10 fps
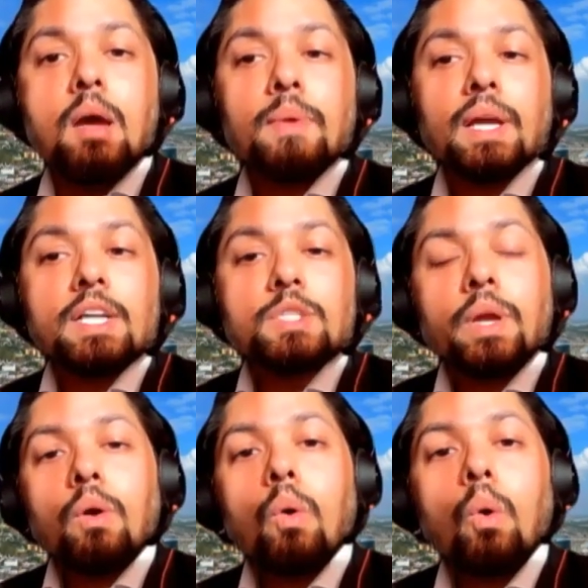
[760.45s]
because
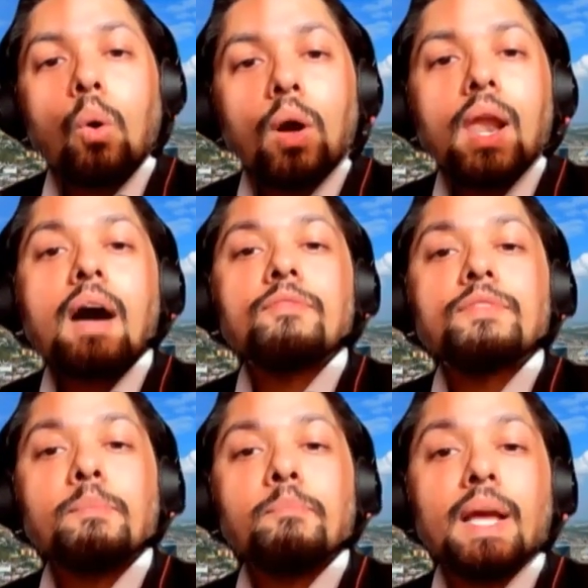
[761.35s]
we all have
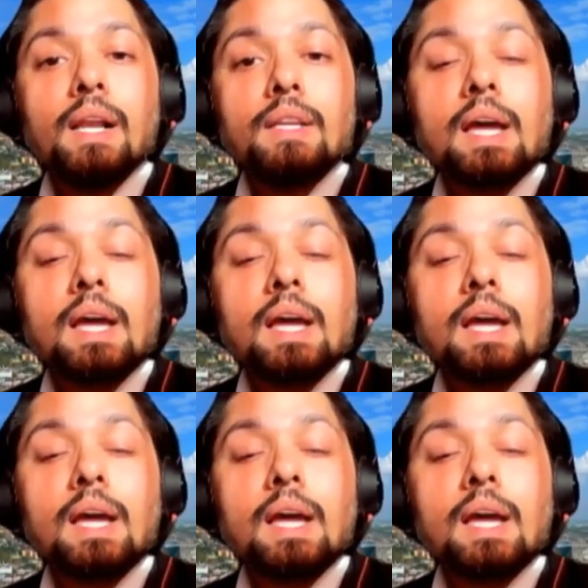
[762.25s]
to build